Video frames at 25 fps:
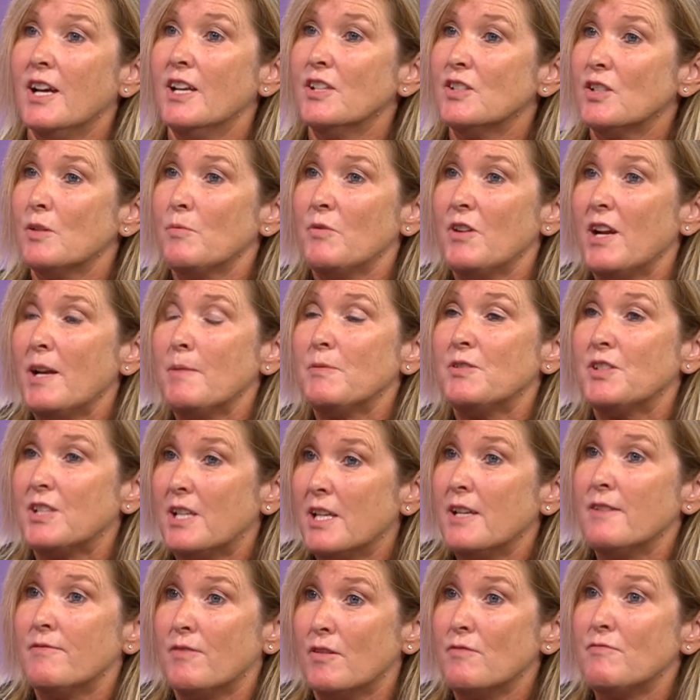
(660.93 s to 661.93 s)
So we're able to
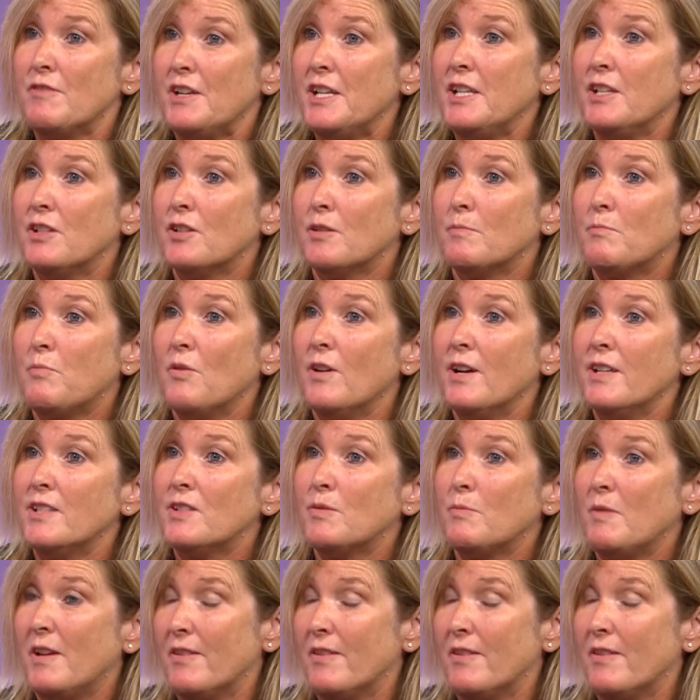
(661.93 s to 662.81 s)
give a really good price.